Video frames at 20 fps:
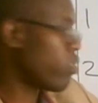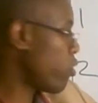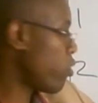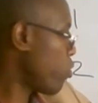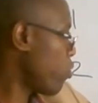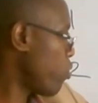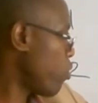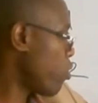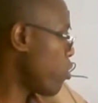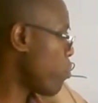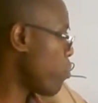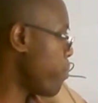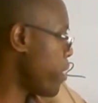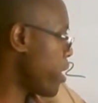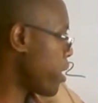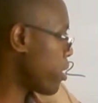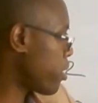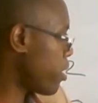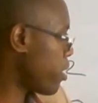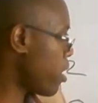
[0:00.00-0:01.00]
should not be
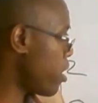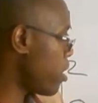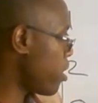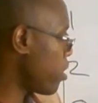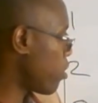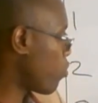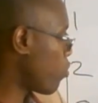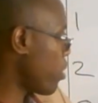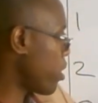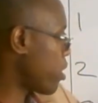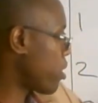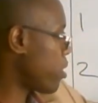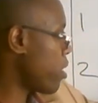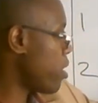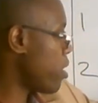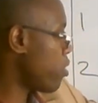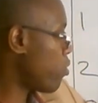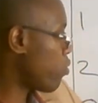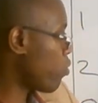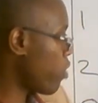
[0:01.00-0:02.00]
extend to
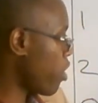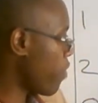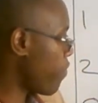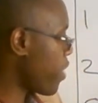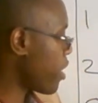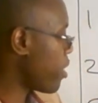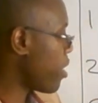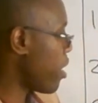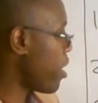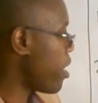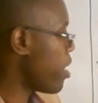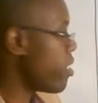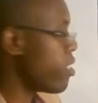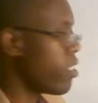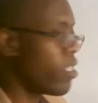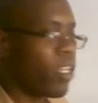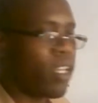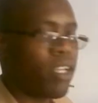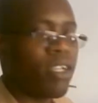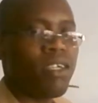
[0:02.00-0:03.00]
the further end
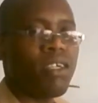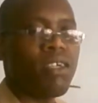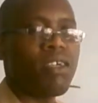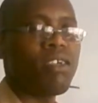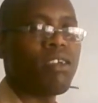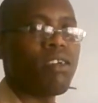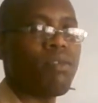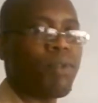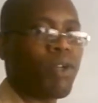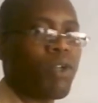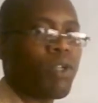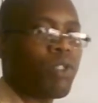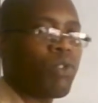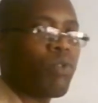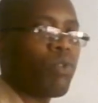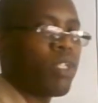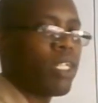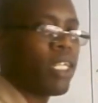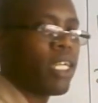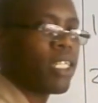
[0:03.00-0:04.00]
there, because you
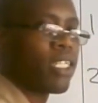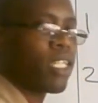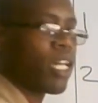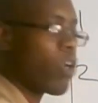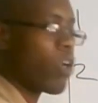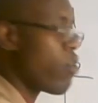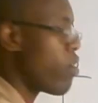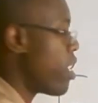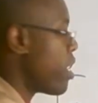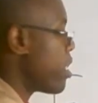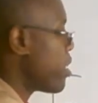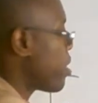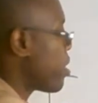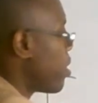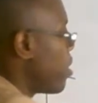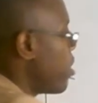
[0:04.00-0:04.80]
will get a wrong answer.